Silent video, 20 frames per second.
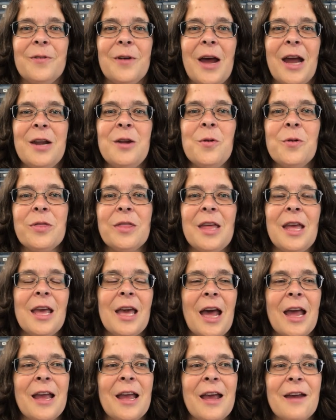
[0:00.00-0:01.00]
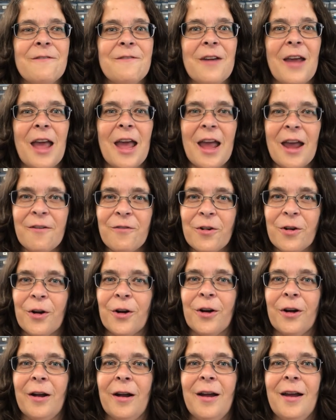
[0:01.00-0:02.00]
I don't think I have
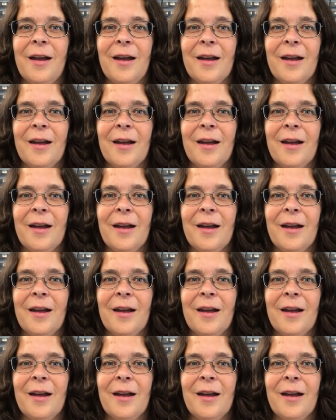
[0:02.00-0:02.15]
ever